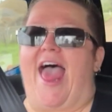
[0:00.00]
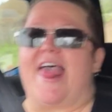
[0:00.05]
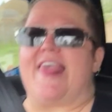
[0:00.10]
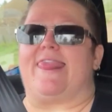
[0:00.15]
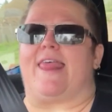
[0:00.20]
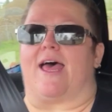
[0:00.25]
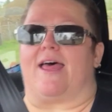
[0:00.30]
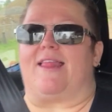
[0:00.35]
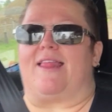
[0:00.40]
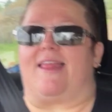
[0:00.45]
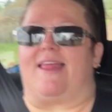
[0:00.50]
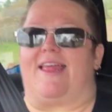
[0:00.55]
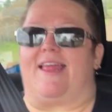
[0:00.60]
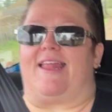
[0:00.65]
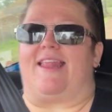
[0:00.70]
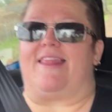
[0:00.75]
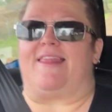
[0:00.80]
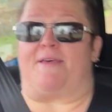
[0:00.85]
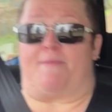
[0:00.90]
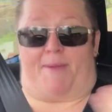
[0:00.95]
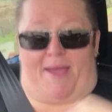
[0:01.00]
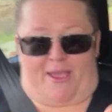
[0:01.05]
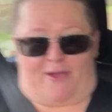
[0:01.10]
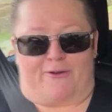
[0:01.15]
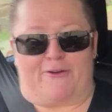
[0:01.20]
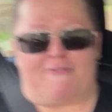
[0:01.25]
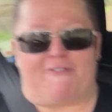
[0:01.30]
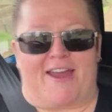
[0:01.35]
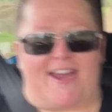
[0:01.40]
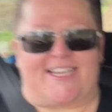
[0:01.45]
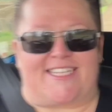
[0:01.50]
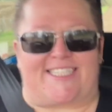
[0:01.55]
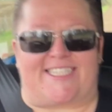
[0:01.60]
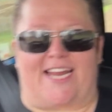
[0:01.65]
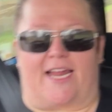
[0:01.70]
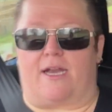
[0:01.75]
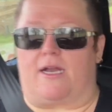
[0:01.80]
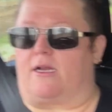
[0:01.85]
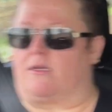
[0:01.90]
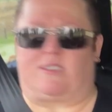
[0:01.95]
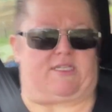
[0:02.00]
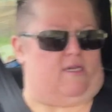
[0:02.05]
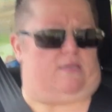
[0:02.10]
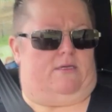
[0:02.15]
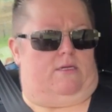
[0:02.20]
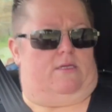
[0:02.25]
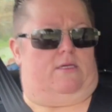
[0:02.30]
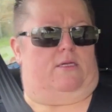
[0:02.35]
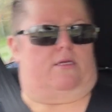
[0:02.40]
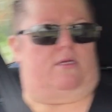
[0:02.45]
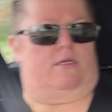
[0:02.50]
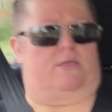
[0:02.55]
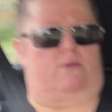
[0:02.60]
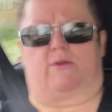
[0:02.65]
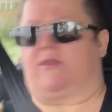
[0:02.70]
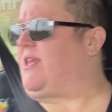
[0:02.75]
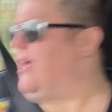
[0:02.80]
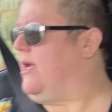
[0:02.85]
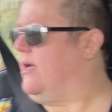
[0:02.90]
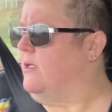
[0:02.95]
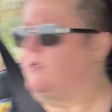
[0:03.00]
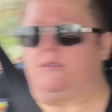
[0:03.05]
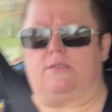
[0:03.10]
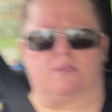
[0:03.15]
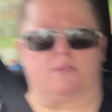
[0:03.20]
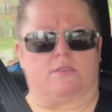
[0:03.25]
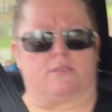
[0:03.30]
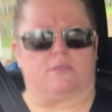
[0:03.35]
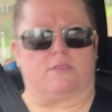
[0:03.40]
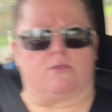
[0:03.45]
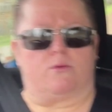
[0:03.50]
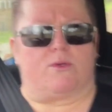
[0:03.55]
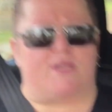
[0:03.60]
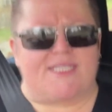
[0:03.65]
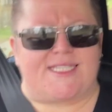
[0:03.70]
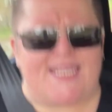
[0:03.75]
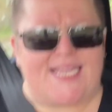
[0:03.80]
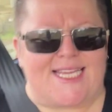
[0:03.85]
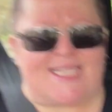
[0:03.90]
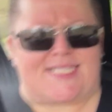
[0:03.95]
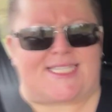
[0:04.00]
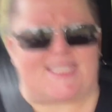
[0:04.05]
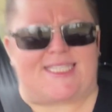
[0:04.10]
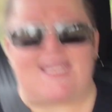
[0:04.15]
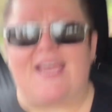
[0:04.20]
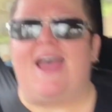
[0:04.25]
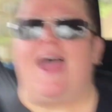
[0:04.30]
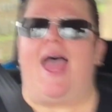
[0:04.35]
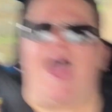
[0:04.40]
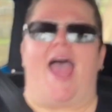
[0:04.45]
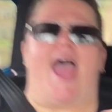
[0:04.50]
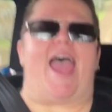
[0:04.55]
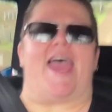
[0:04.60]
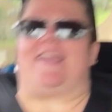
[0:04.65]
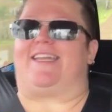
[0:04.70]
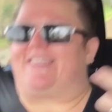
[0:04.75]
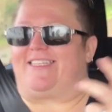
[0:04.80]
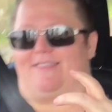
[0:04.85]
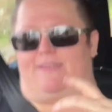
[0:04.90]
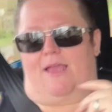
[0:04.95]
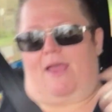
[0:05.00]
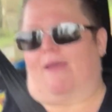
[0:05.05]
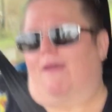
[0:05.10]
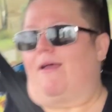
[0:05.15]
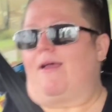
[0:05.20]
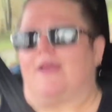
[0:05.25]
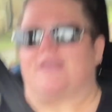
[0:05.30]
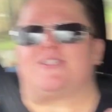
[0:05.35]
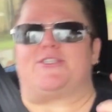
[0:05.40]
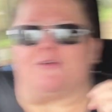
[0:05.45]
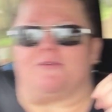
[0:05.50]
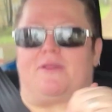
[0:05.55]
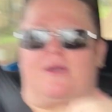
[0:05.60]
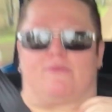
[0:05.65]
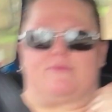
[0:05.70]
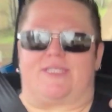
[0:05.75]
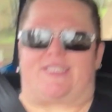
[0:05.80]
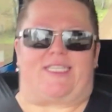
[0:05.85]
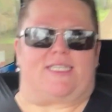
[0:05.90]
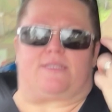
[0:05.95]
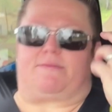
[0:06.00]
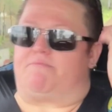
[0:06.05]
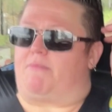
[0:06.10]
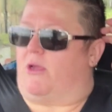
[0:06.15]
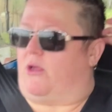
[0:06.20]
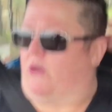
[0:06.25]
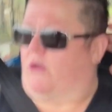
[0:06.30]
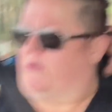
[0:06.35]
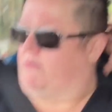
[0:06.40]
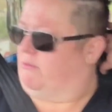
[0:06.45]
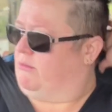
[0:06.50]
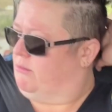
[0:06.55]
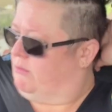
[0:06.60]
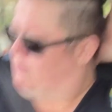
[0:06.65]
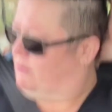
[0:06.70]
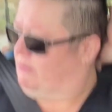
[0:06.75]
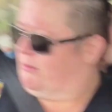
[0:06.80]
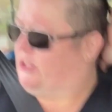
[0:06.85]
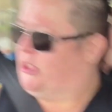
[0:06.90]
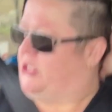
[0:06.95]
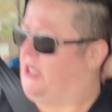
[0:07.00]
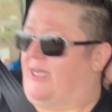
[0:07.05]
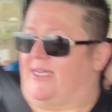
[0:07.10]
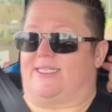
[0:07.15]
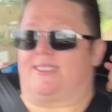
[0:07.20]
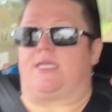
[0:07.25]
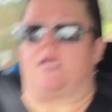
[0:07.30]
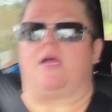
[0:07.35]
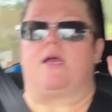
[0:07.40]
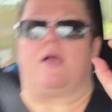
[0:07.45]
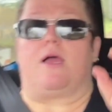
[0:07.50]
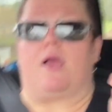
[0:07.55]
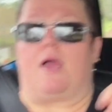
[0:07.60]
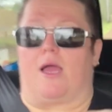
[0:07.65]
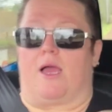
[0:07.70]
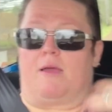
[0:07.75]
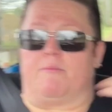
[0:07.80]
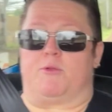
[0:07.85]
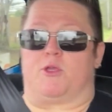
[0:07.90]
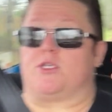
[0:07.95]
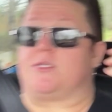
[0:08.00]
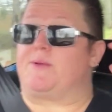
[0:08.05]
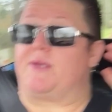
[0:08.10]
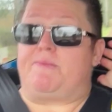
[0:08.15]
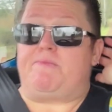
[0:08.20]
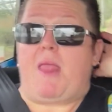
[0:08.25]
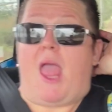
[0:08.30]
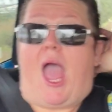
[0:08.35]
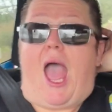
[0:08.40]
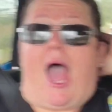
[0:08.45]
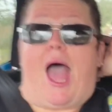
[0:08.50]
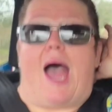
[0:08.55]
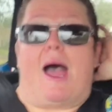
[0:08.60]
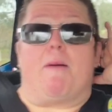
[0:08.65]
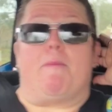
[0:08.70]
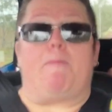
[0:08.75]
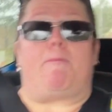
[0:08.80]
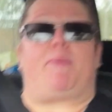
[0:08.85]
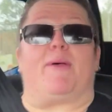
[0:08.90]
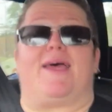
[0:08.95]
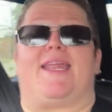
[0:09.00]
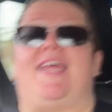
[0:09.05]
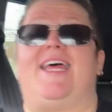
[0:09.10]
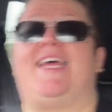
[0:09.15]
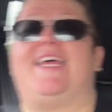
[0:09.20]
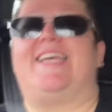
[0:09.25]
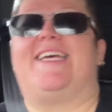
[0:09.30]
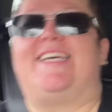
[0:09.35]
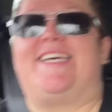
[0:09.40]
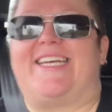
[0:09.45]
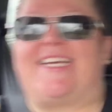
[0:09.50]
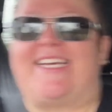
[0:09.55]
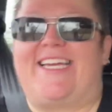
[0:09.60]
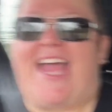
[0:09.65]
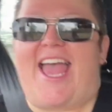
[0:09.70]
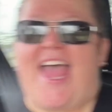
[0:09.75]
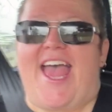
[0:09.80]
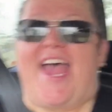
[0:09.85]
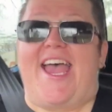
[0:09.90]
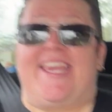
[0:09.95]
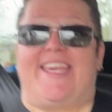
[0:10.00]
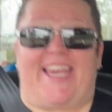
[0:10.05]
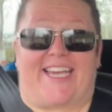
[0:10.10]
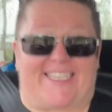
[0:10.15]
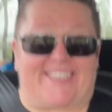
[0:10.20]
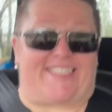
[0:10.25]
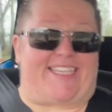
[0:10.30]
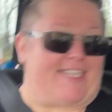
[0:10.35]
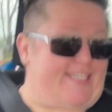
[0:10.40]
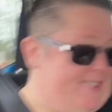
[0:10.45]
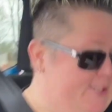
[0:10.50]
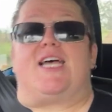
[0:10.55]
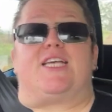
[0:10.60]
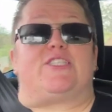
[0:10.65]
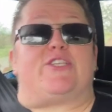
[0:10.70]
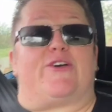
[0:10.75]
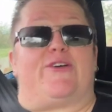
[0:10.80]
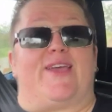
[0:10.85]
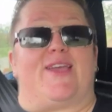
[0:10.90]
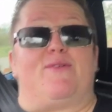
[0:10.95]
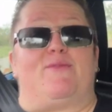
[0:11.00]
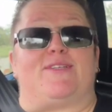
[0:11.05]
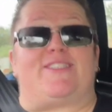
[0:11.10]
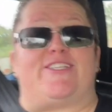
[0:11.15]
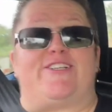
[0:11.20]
that the male narrator started, and I was like, what the hell, what is this? And yeah, so that was just my own strange amusement. But yes, so it was